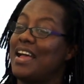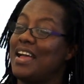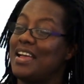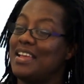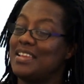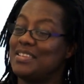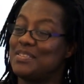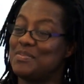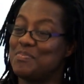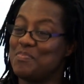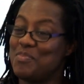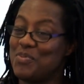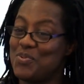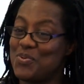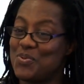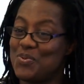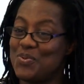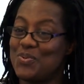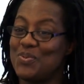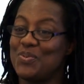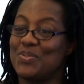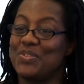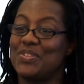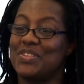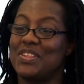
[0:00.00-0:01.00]
is
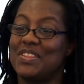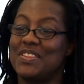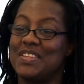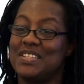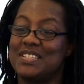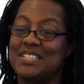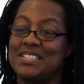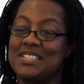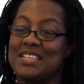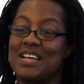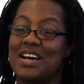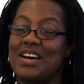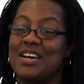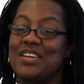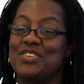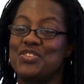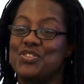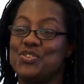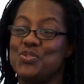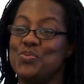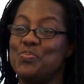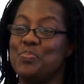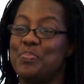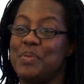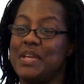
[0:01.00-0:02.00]
more than the desire
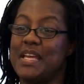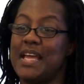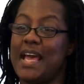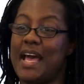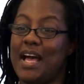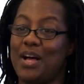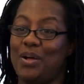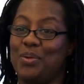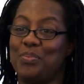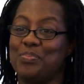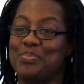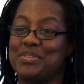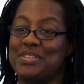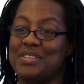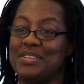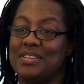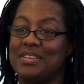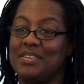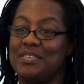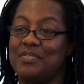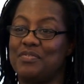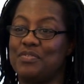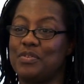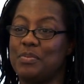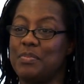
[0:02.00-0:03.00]
to be helped
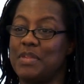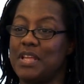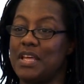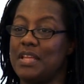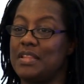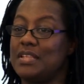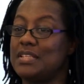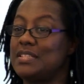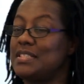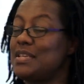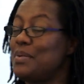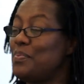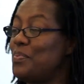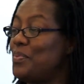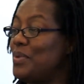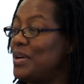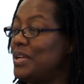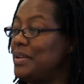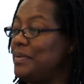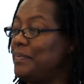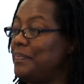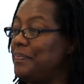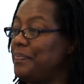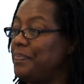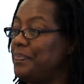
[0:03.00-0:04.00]
from the other someone.
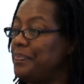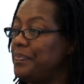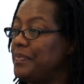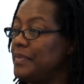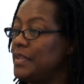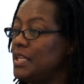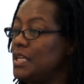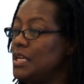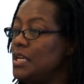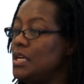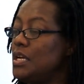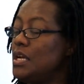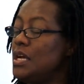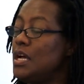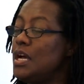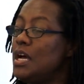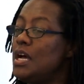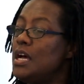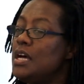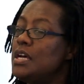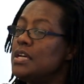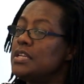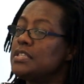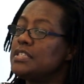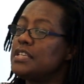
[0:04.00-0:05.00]

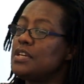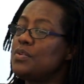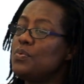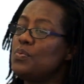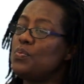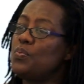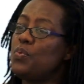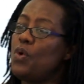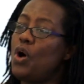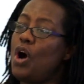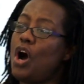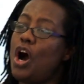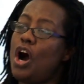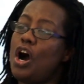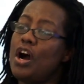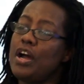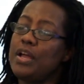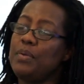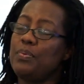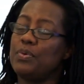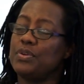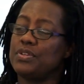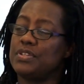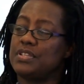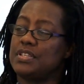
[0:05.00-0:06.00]
So what
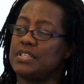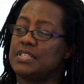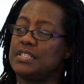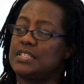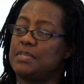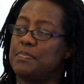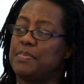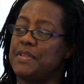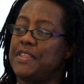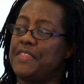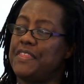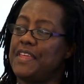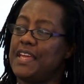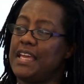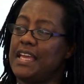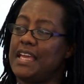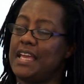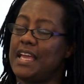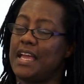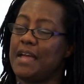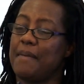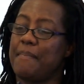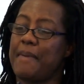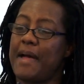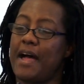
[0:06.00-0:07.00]
I want us to be
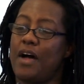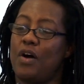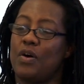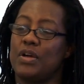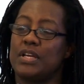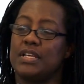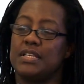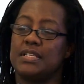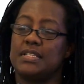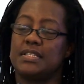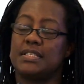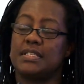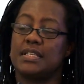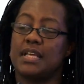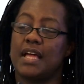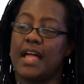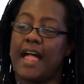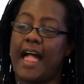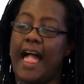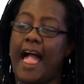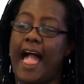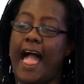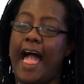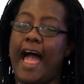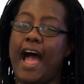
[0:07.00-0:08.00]
thinking about is,
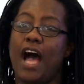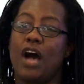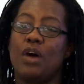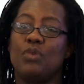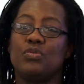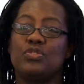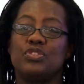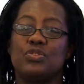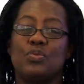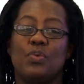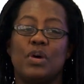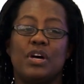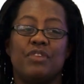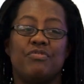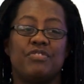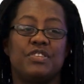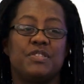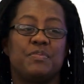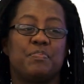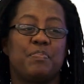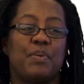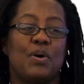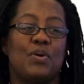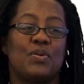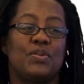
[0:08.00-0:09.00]
how do I
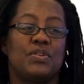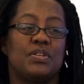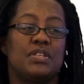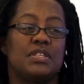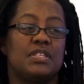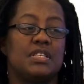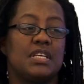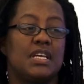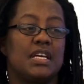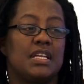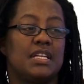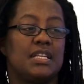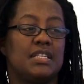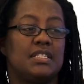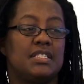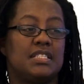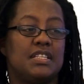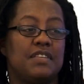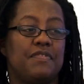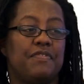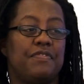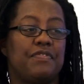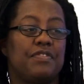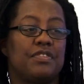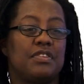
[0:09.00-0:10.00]
respond in a
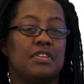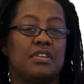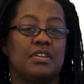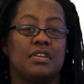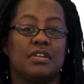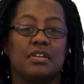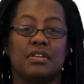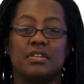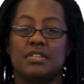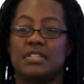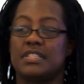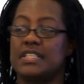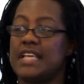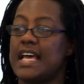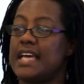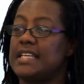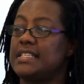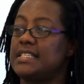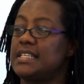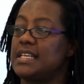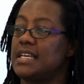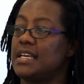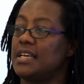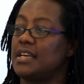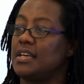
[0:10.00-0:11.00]
different
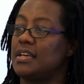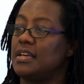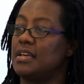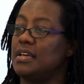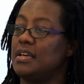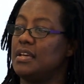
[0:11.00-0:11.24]
setting?